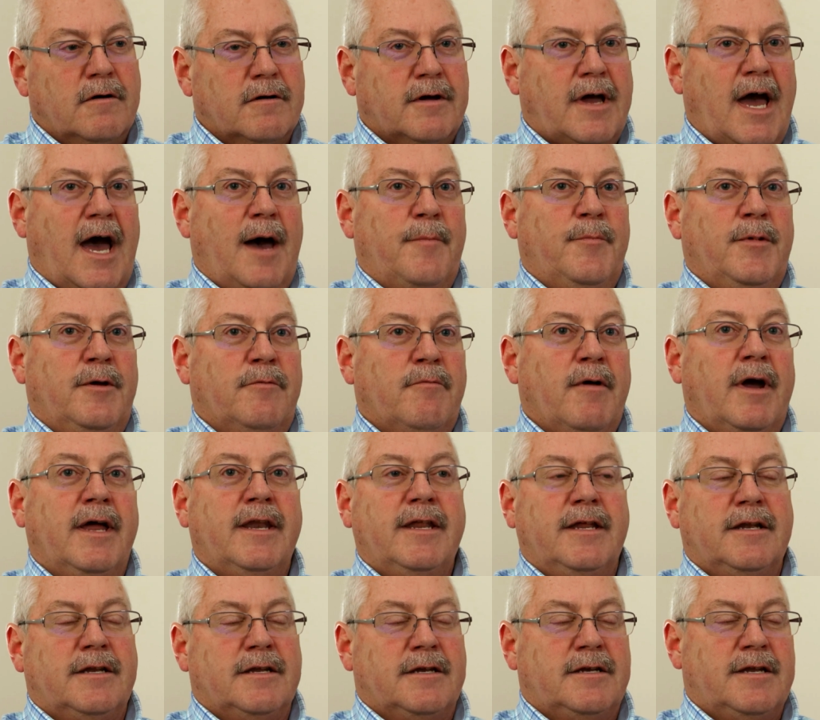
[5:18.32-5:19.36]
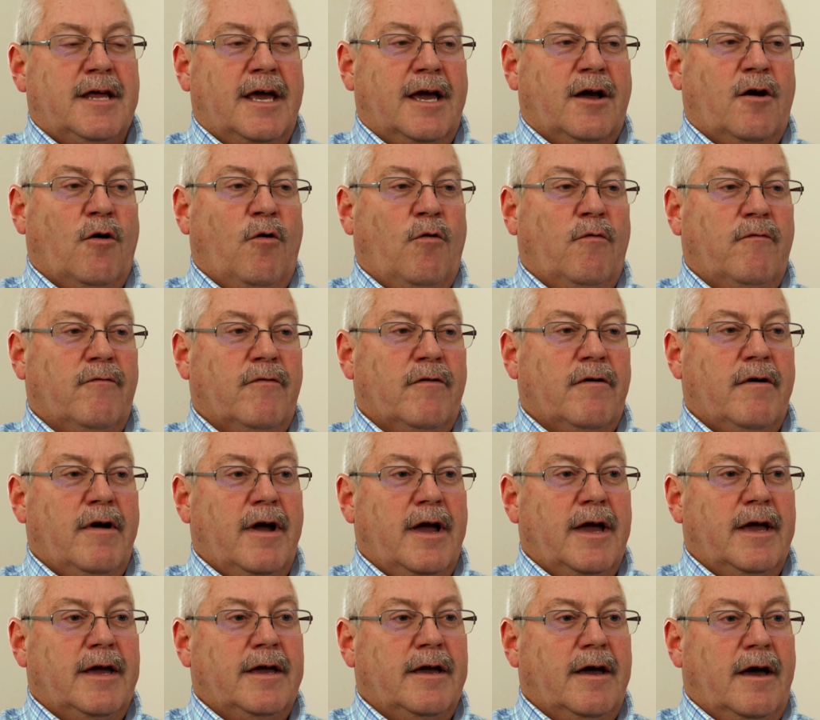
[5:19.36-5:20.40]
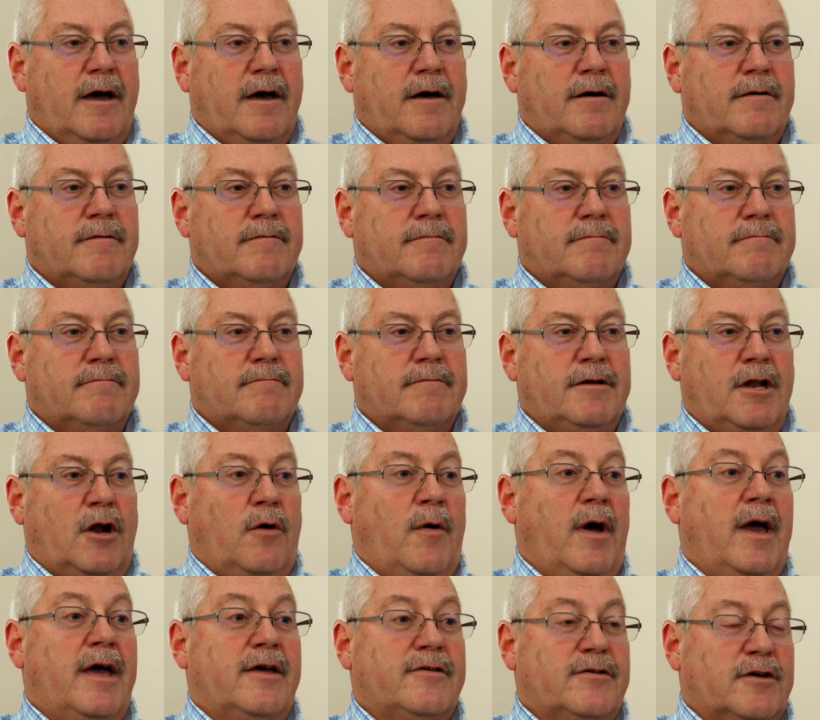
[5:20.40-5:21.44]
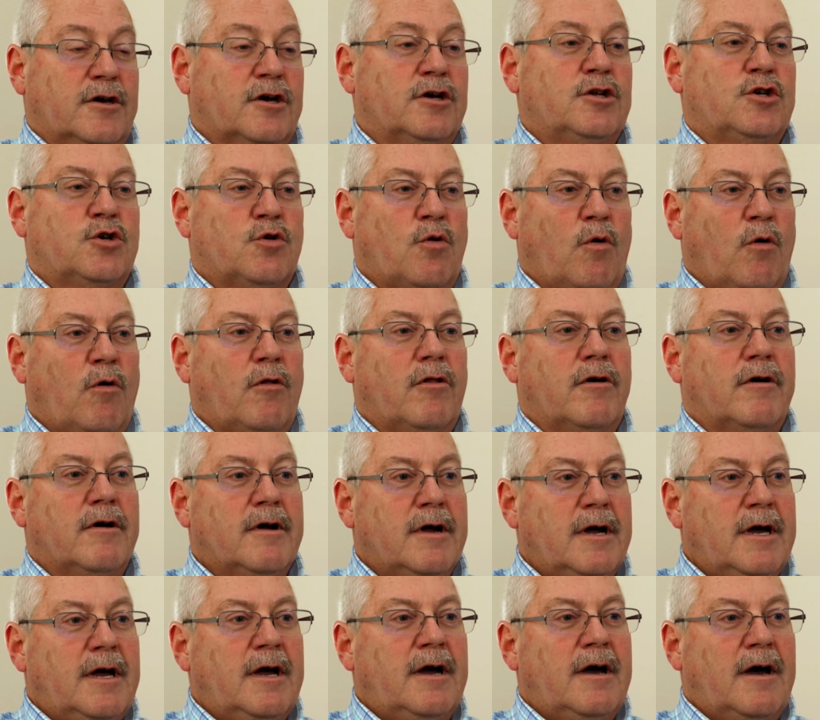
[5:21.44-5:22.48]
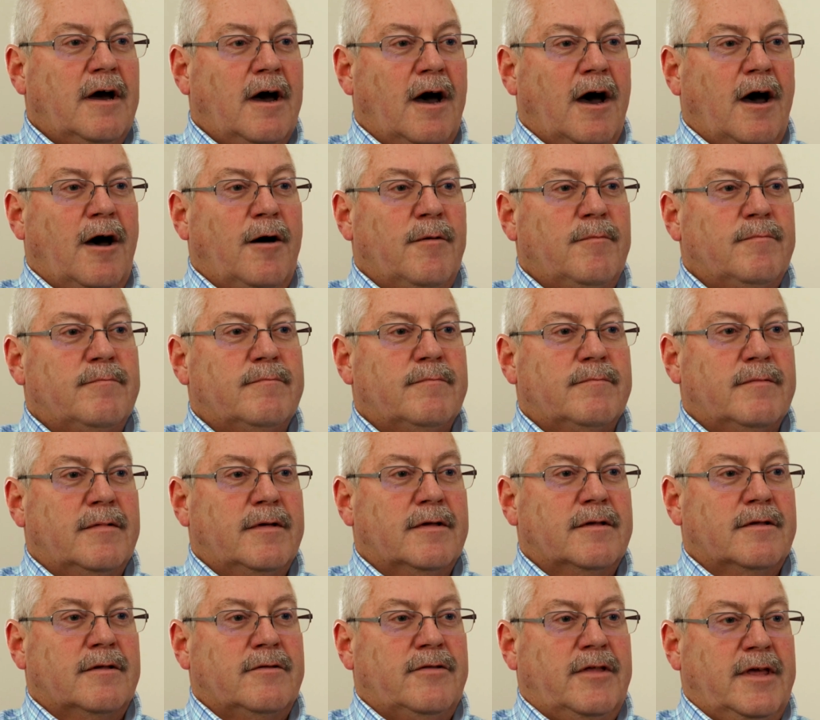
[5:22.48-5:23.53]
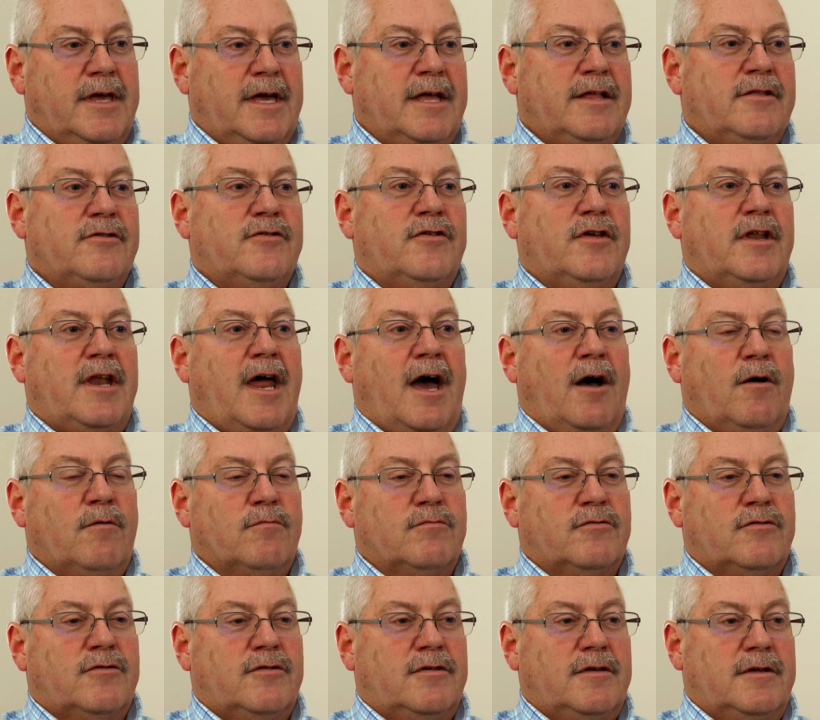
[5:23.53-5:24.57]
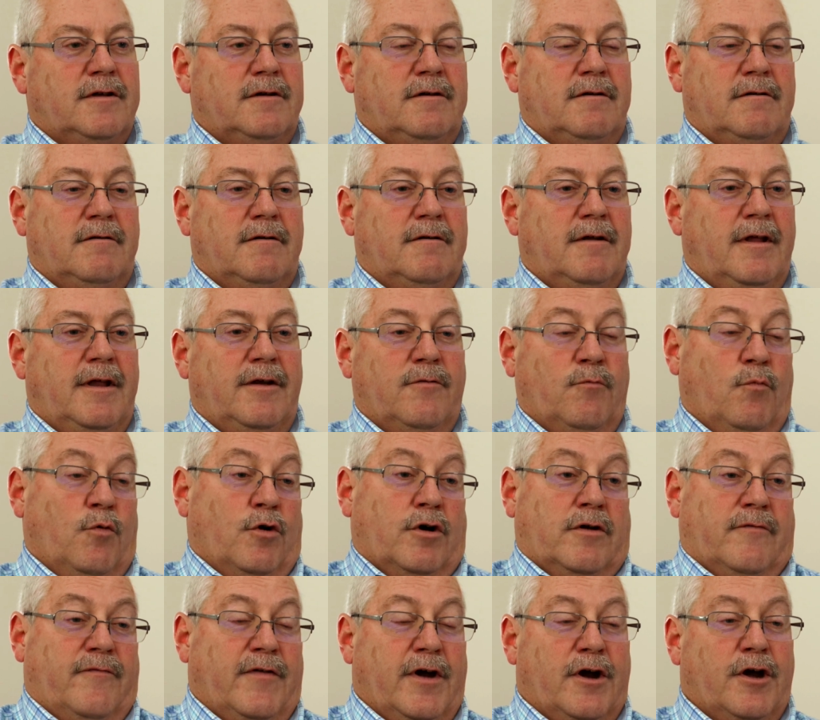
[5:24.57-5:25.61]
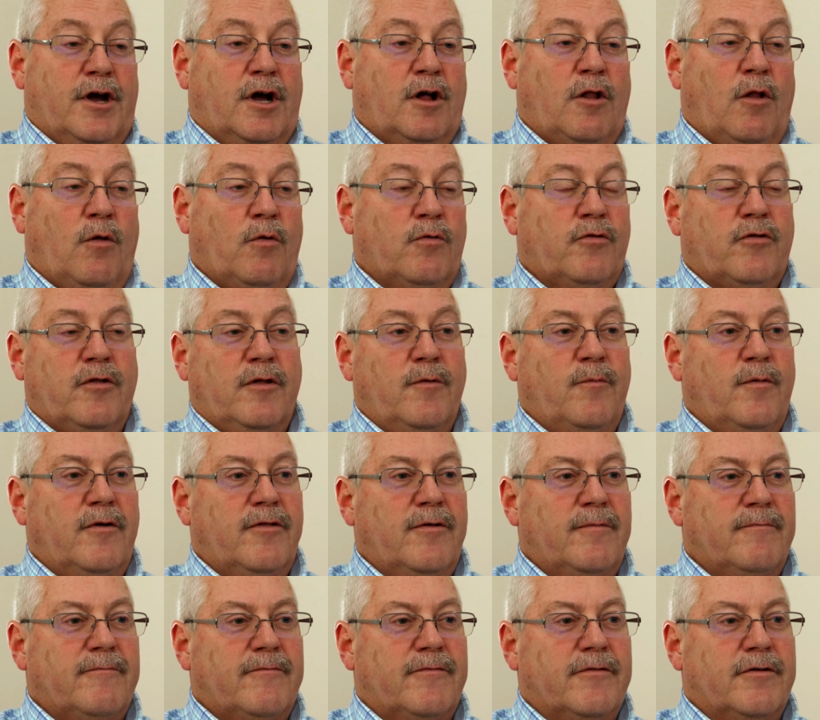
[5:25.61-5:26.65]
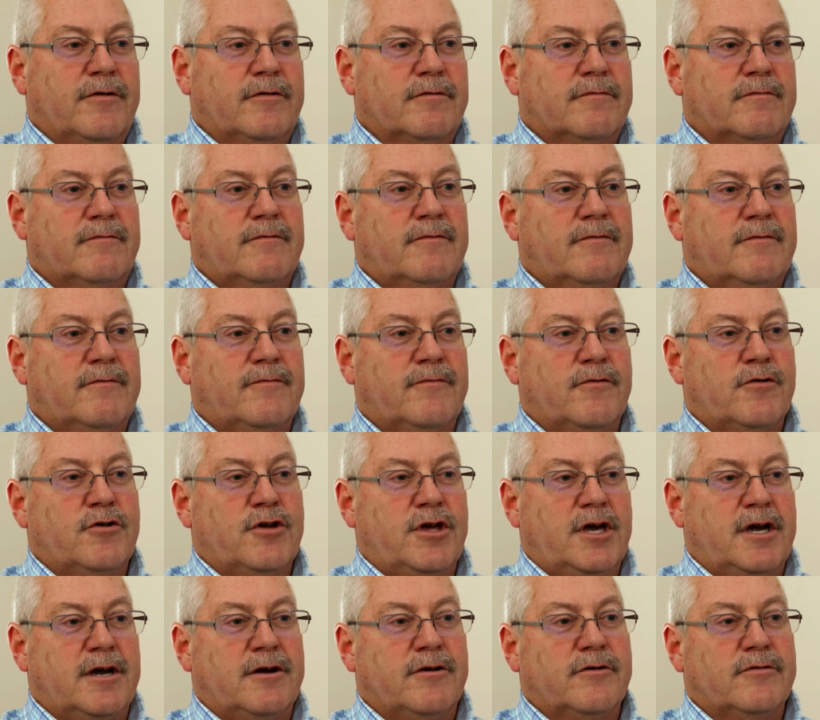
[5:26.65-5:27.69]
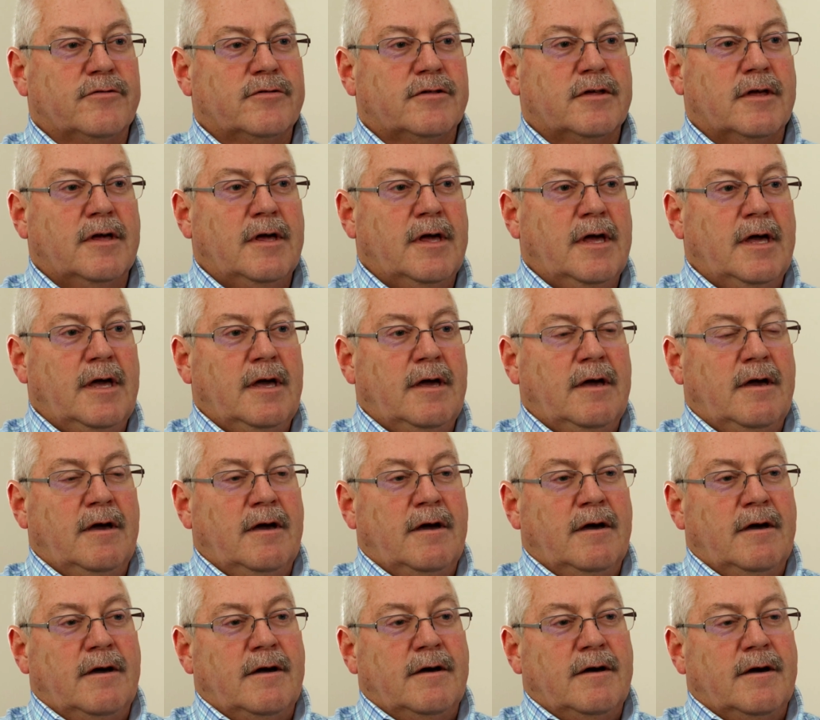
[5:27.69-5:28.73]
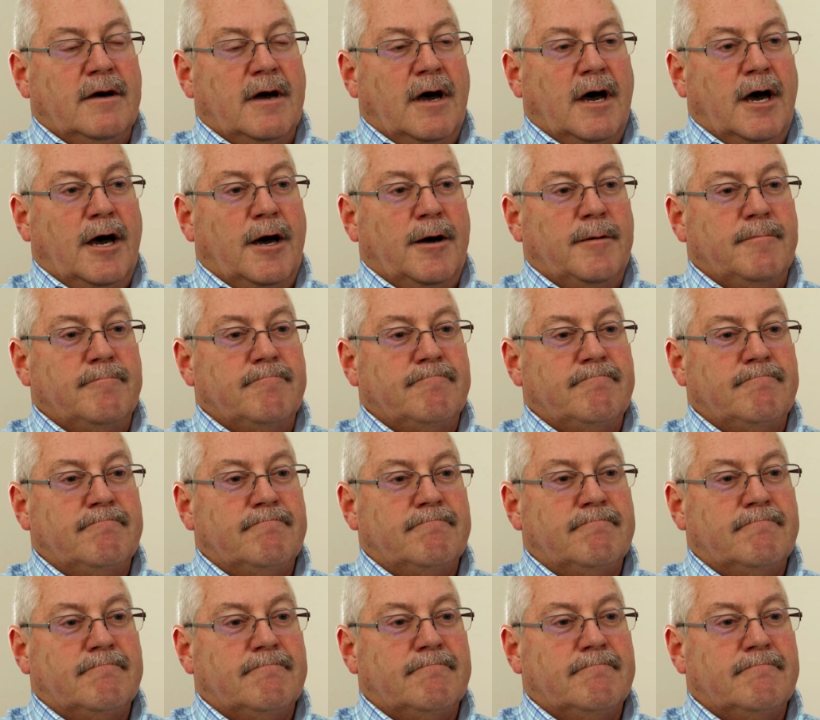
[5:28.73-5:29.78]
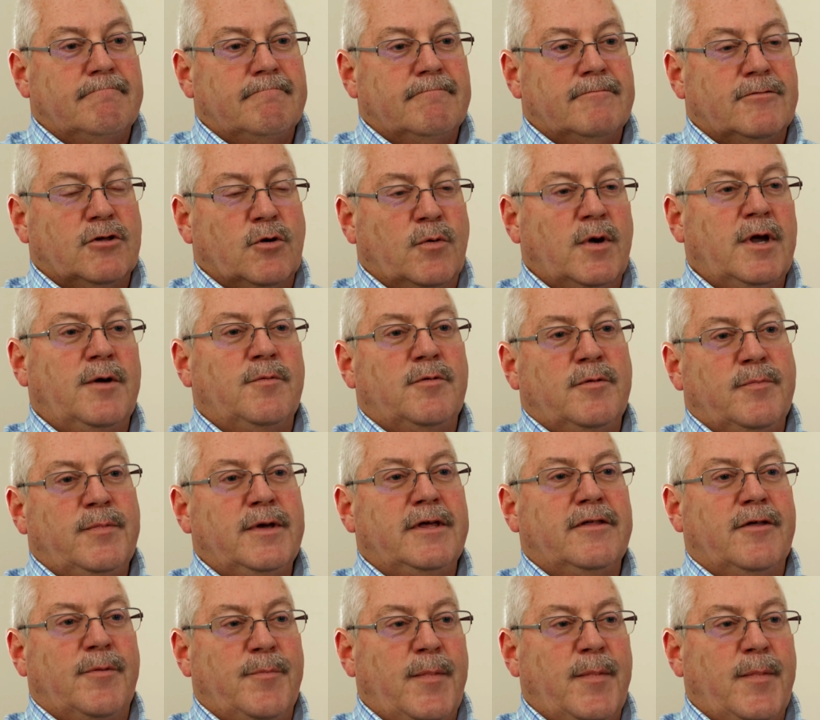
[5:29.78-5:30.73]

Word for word: got me ready to take over a, uh, you know, as a controller. Um, the ins and outs and, and, worked very closely with him for, for years. Um, so he would be the